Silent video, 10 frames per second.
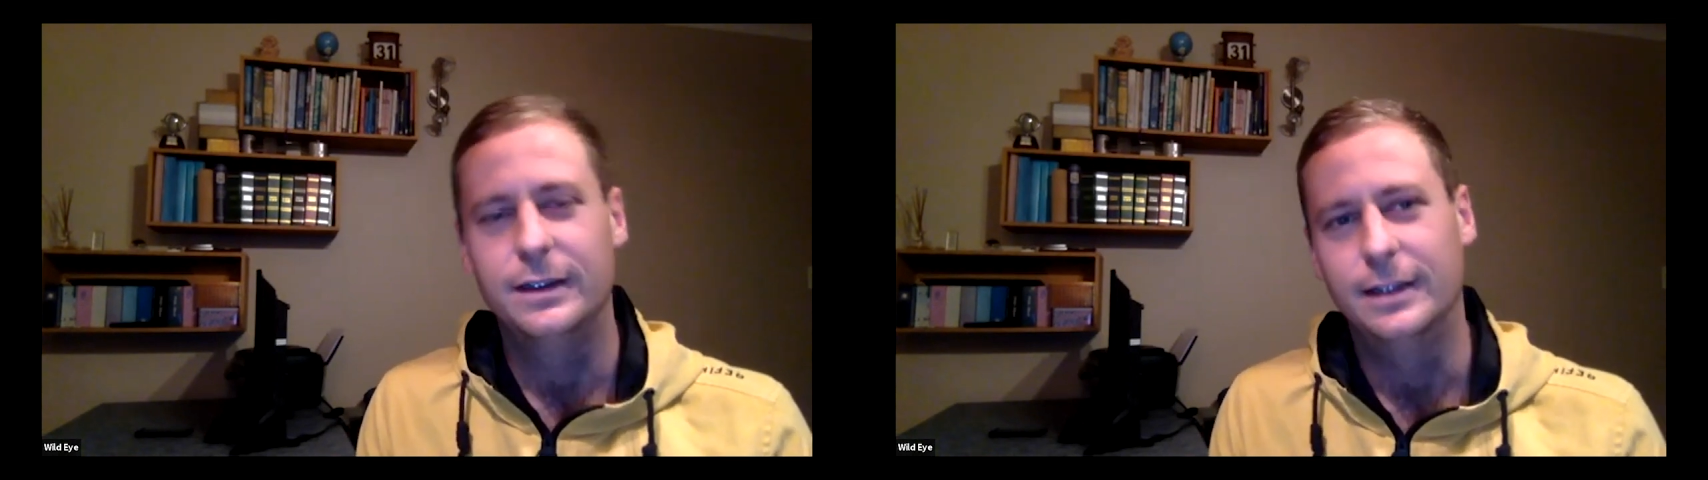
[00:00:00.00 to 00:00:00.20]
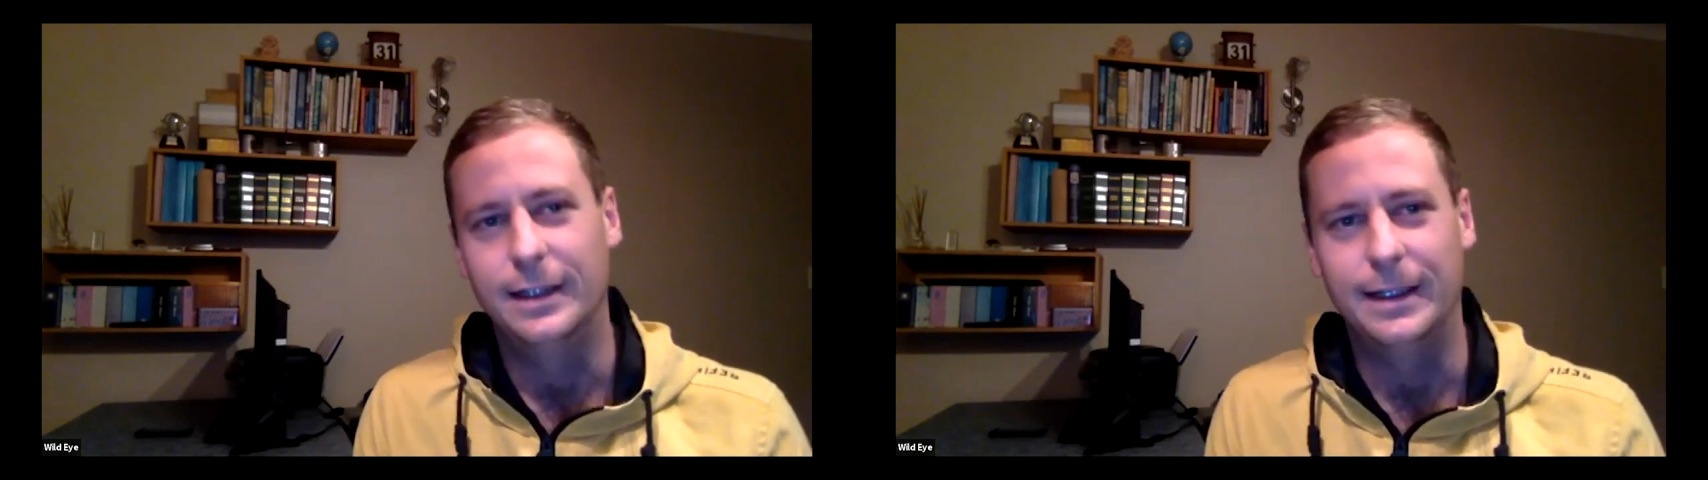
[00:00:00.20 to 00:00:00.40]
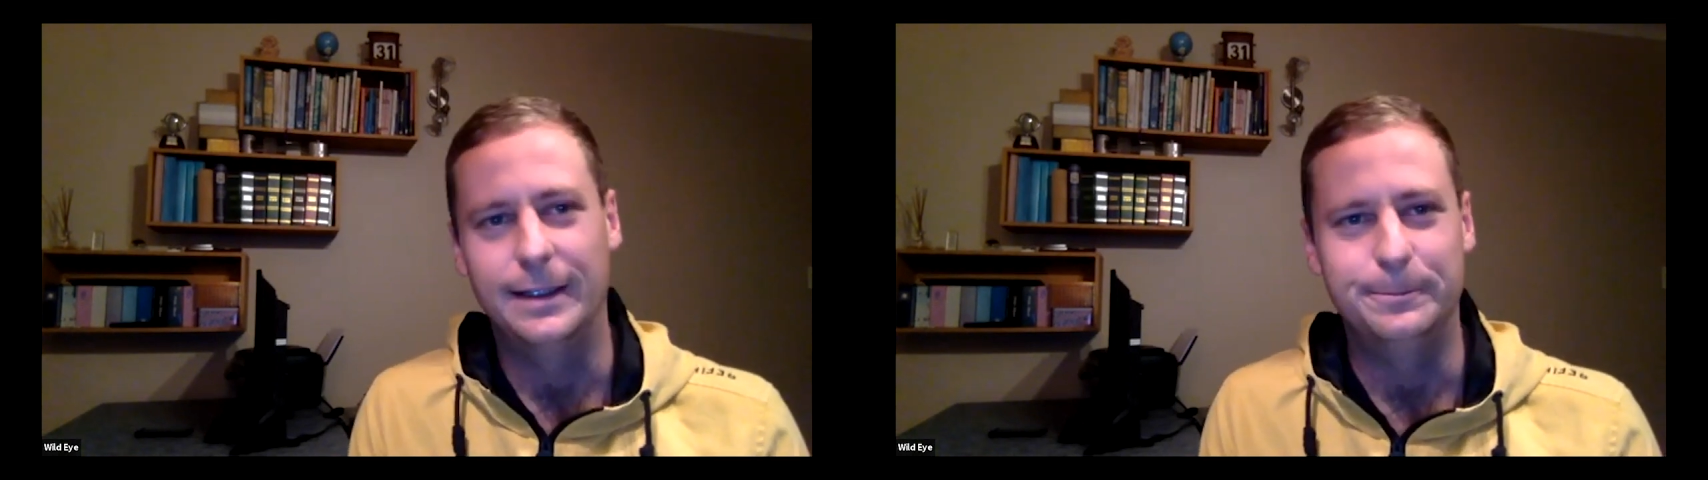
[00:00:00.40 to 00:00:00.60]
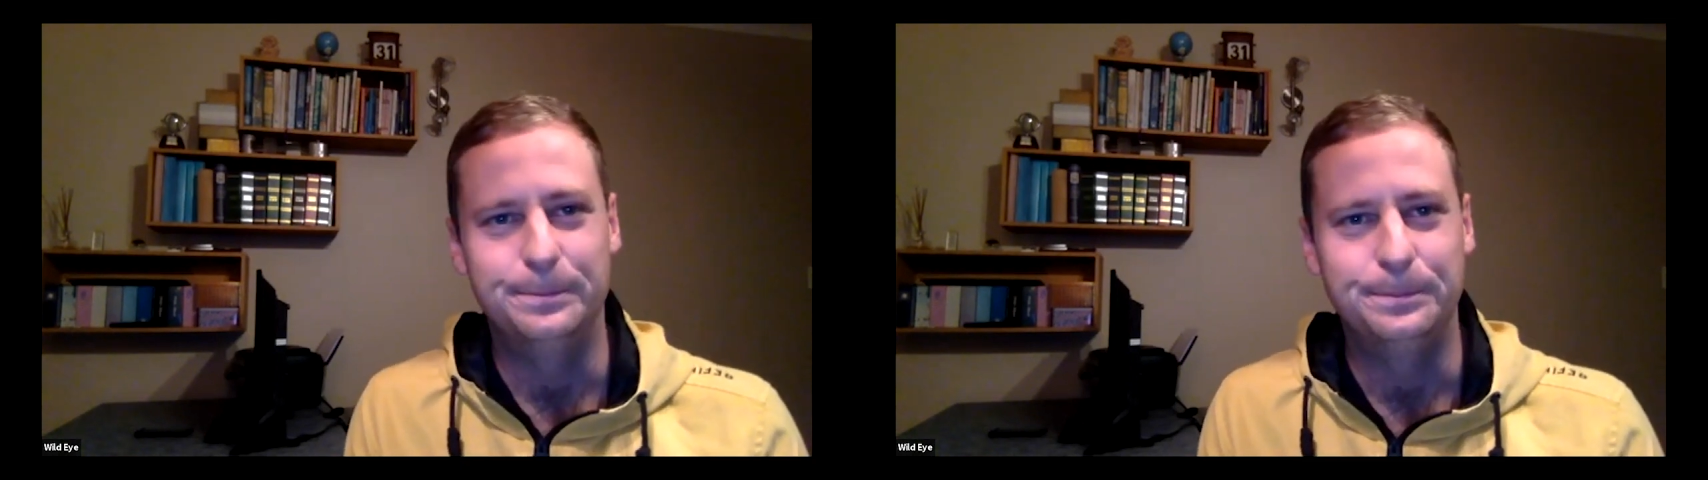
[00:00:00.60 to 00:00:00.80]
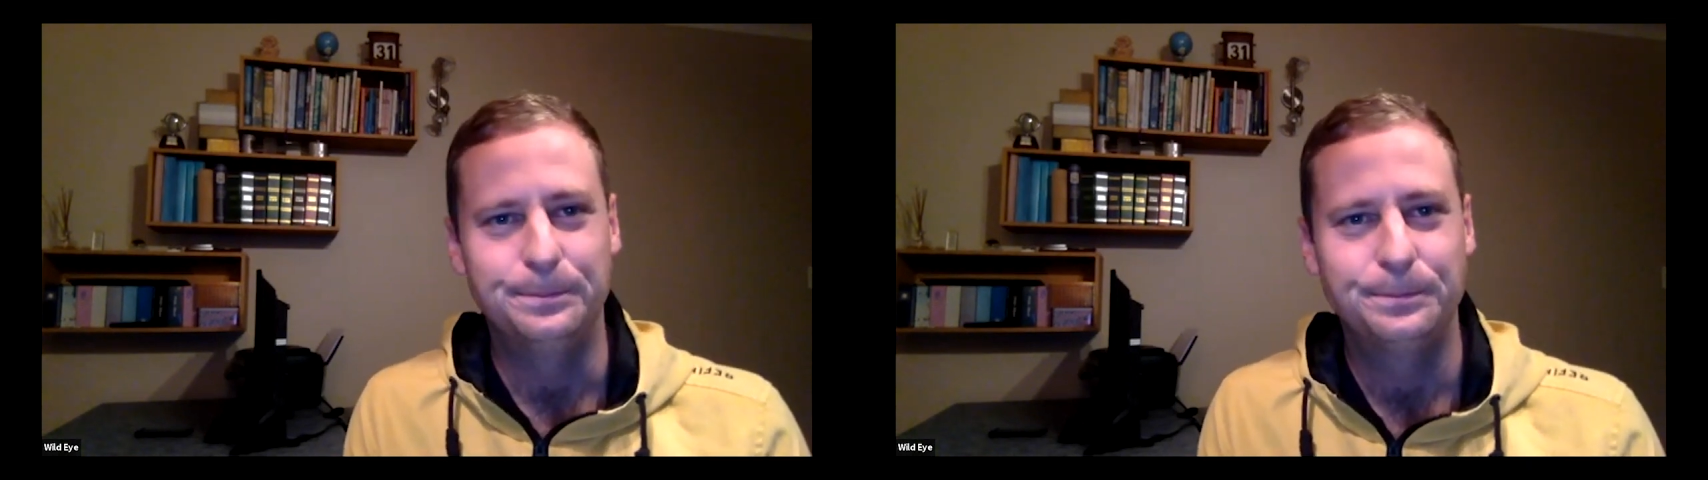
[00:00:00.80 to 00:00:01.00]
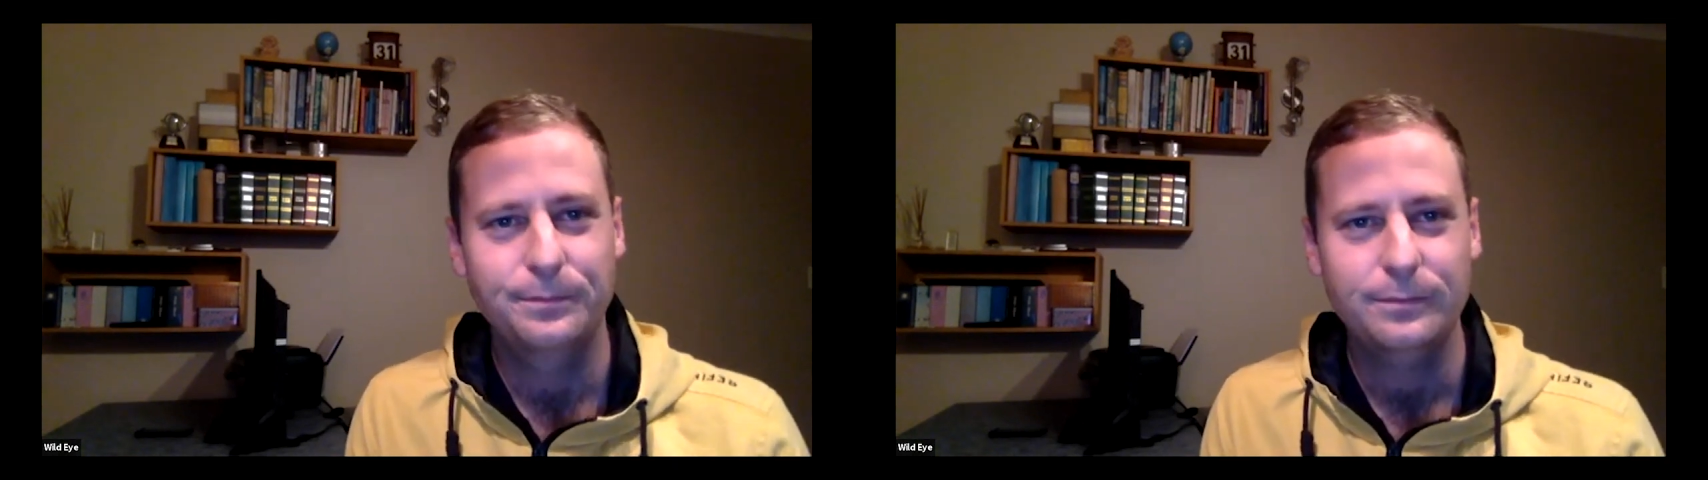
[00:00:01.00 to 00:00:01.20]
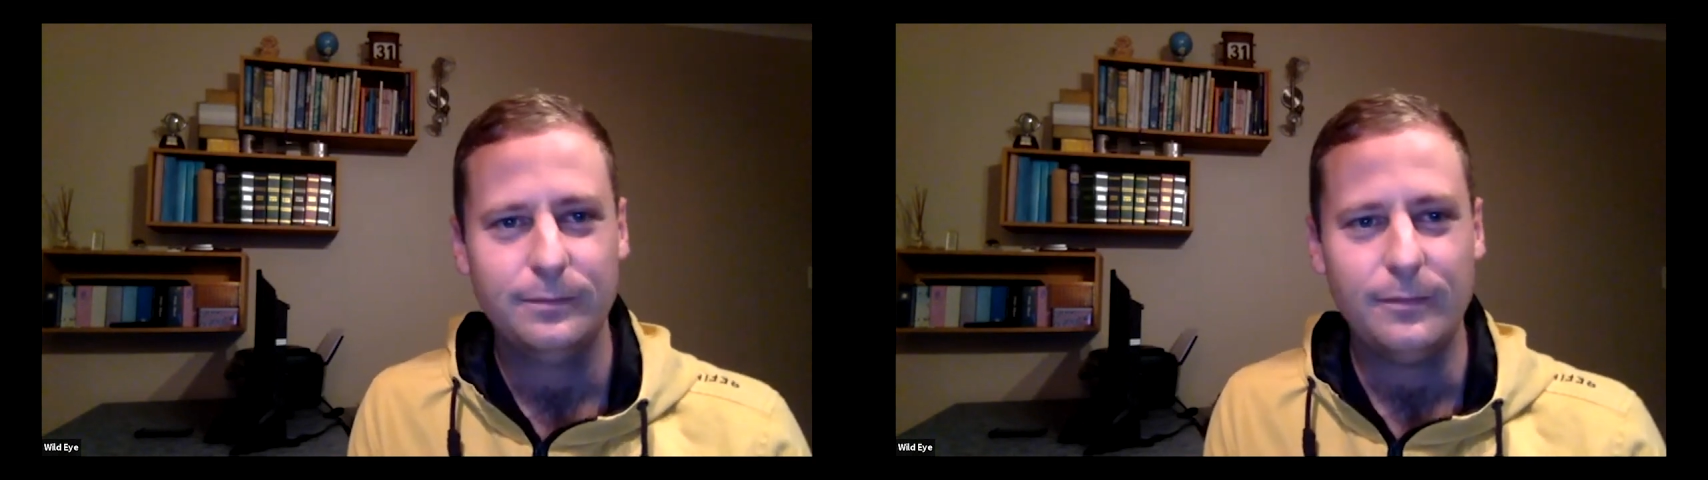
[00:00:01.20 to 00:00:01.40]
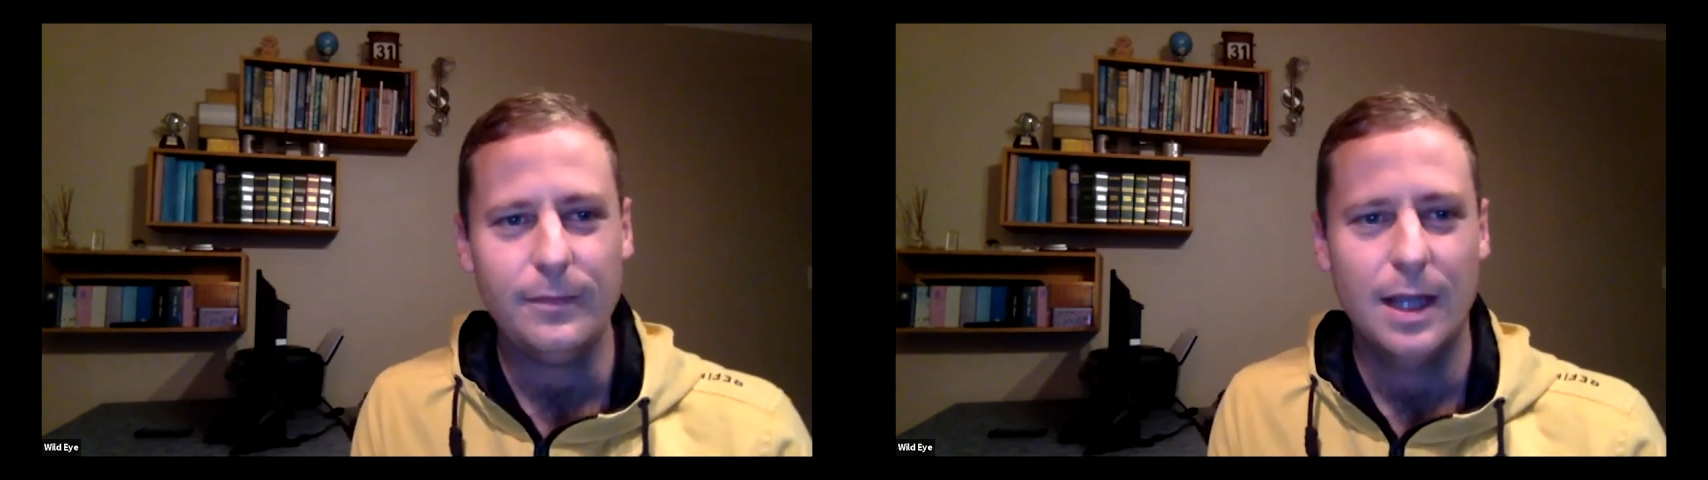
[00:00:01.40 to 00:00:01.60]
And
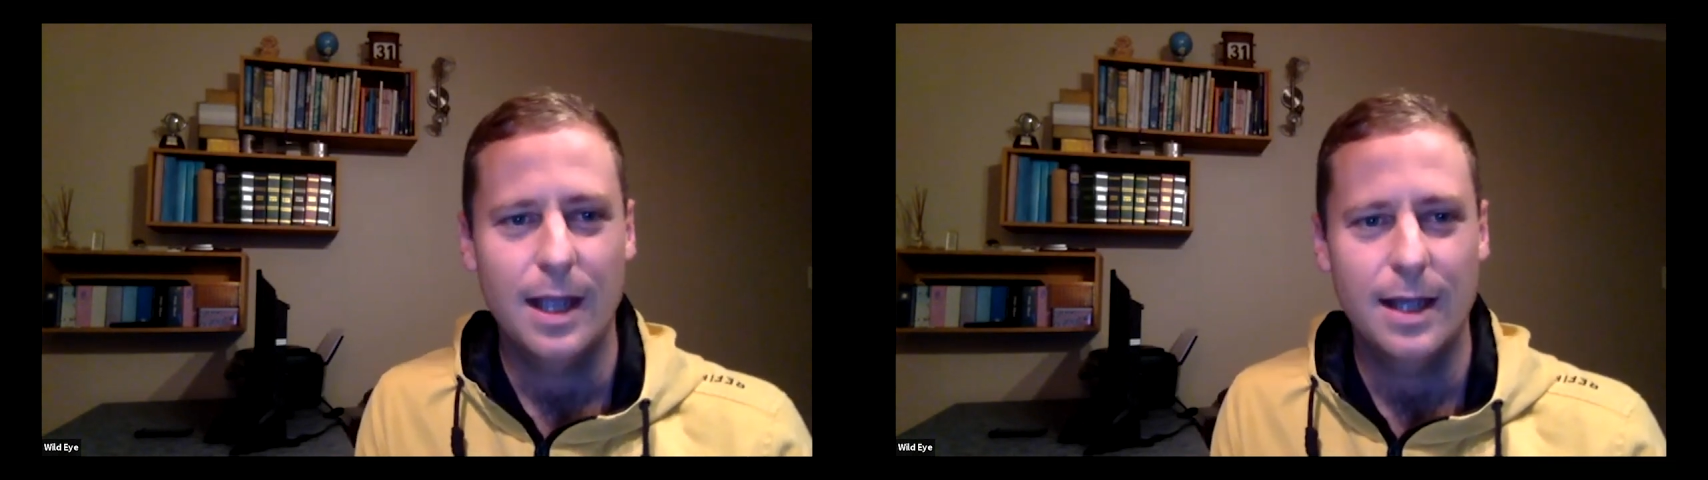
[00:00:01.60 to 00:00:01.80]
I